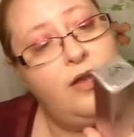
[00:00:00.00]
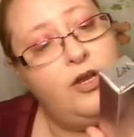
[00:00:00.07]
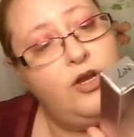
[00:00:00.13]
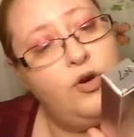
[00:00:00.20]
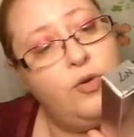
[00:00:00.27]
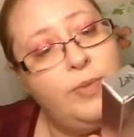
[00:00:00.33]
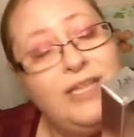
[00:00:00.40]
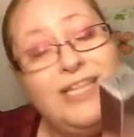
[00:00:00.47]

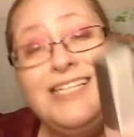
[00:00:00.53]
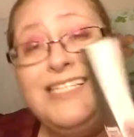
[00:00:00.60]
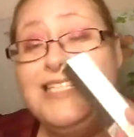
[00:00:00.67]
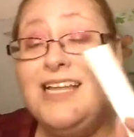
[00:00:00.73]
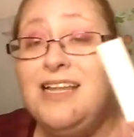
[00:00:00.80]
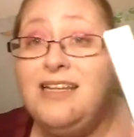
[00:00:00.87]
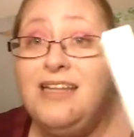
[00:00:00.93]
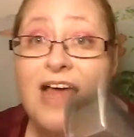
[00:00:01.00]
Normally this is
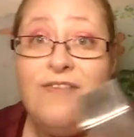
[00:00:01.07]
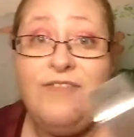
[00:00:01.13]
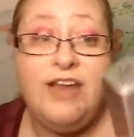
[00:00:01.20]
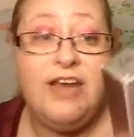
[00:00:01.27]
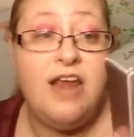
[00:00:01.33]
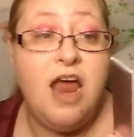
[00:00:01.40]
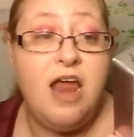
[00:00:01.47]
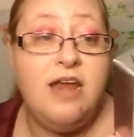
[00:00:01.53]

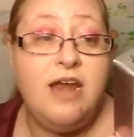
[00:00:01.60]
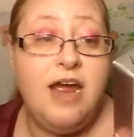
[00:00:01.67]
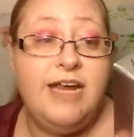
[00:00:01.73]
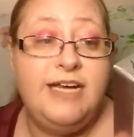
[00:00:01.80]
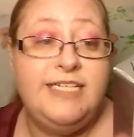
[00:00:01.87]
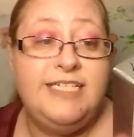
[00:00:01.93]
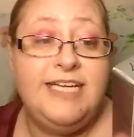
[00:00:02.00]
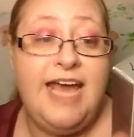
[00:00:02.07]
eleven
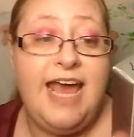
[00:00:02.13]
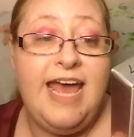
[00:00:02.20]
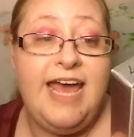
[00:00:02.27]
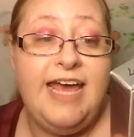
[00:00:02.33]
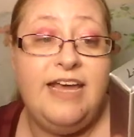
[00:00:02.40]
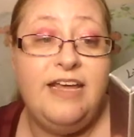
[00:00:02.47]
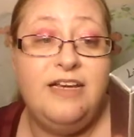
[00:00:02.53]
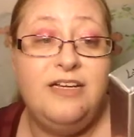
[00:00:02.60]
ninety
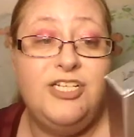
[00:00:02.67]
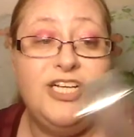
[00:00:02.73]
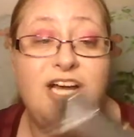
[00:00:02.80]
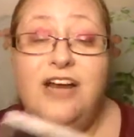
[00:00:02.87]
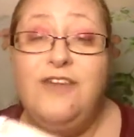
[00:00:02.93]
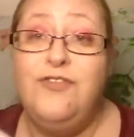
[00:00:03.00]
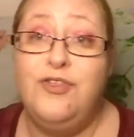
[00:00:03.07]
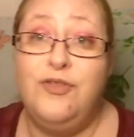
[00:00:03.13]
eight, and she
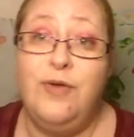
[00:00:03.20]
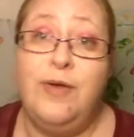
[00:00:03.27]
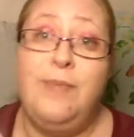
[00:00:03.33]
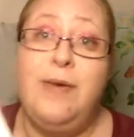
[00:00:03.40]
got it for three